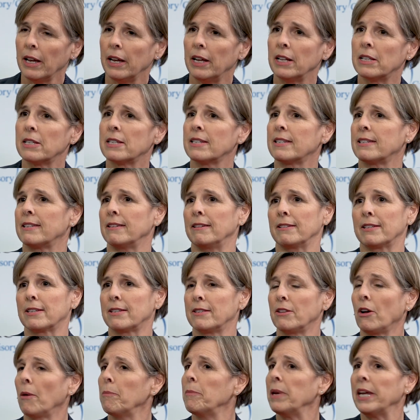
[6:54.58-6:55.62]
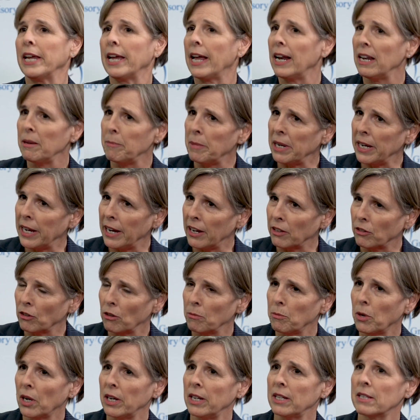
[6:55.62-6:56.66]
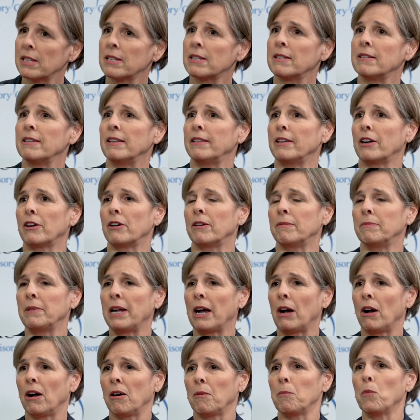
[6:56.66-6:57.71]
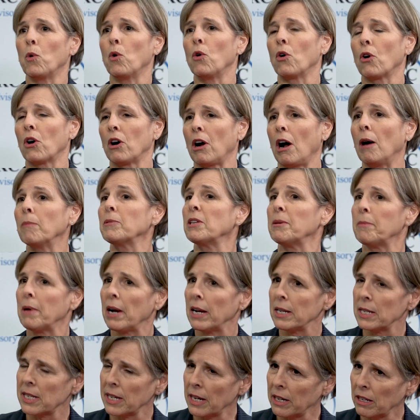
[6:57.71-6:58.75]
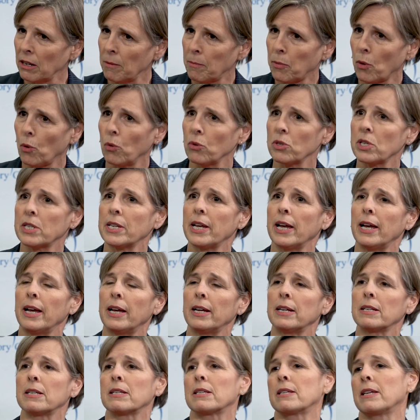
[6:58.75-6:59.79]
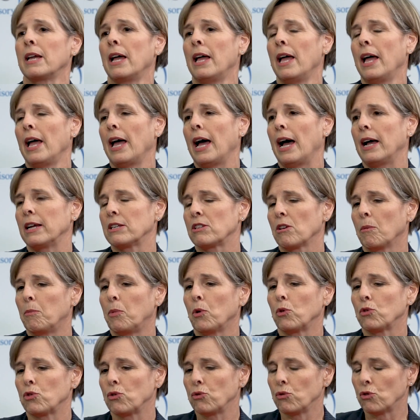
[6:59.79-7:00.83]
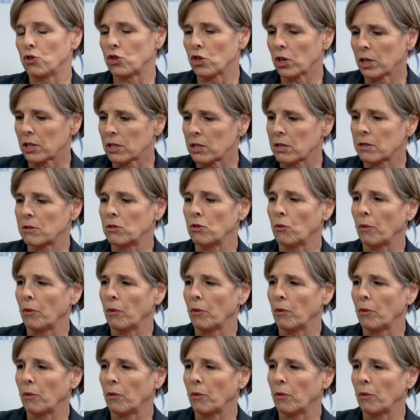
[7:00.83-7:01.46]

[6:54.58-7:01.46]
It's not being eliminated, but they're now more optimizing the process as opposed to just